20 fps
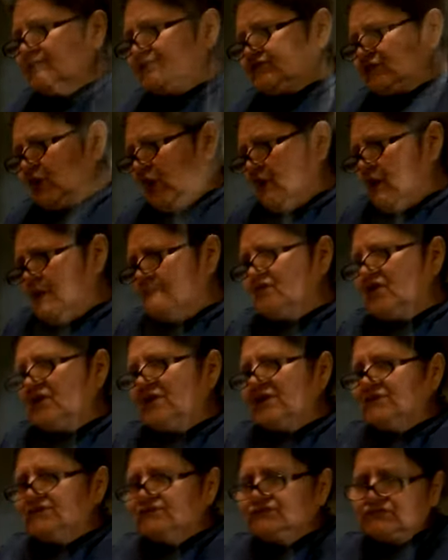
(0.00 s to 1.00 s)
So I'm
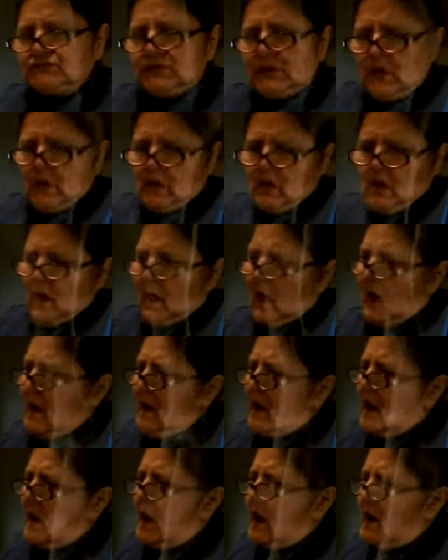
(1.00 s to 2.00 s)
going to
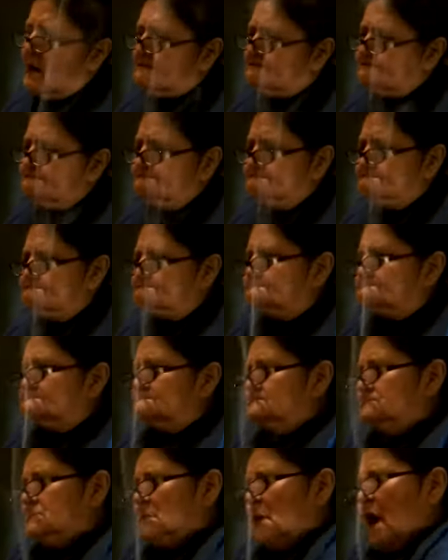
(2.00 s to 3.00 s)
um,
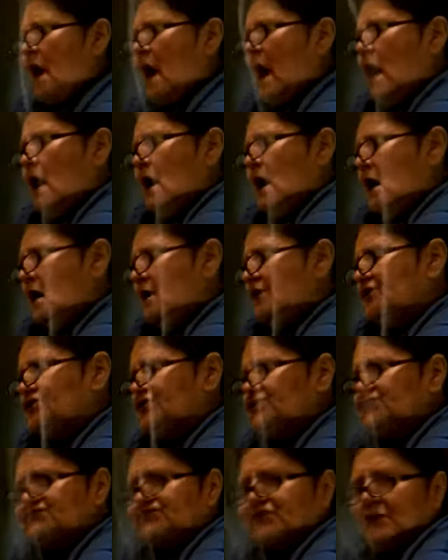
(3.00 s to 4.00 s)

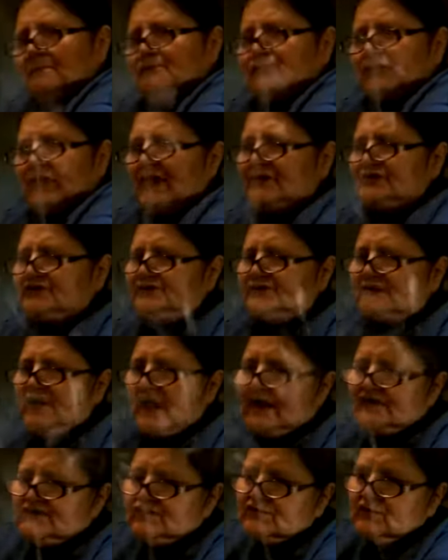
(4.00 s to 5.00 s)
use the blender
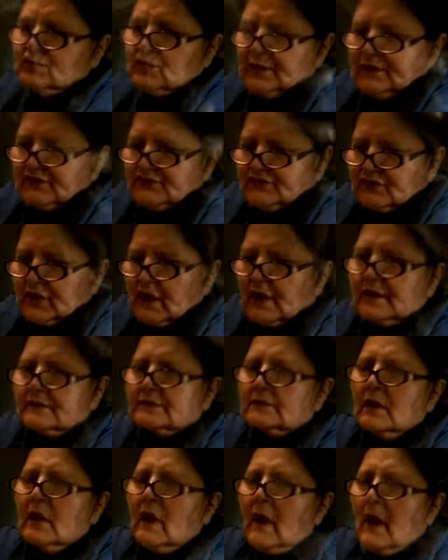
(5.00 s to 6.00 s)
and the Cuisinart
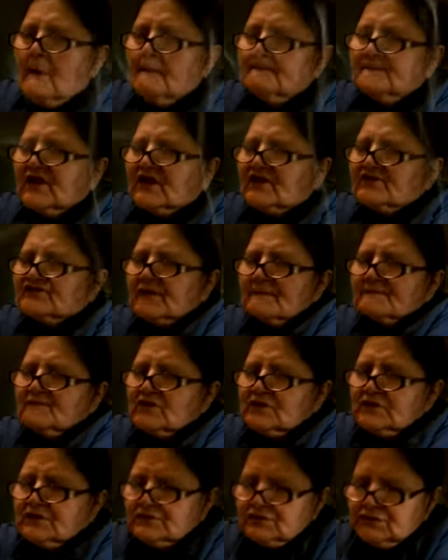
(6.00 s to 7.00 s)
because I'm
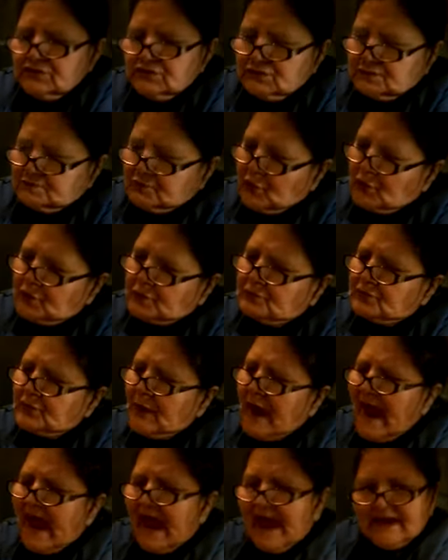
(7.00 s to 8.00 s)
going to use put
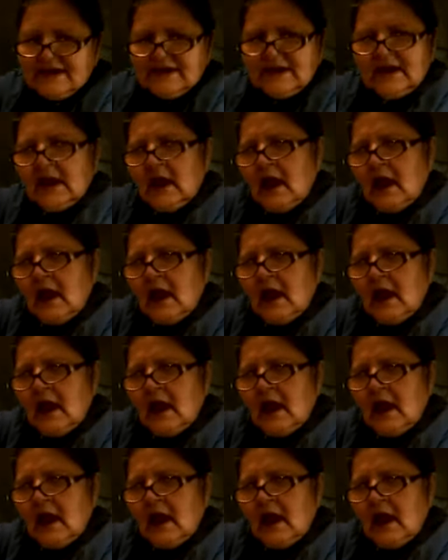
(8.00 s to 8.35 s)
bran.